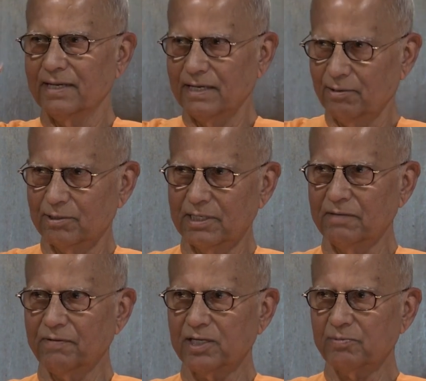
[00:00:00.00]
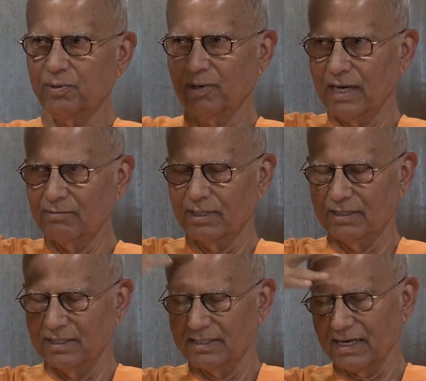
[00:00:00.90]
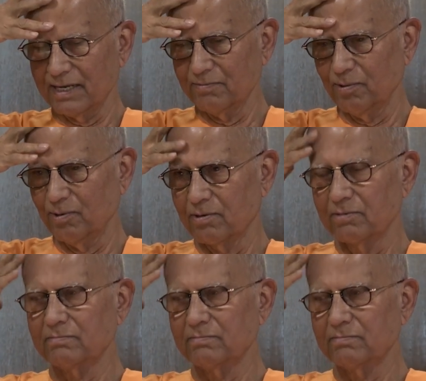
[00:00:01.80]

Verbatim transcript: He was in the first floor, I was in the second floor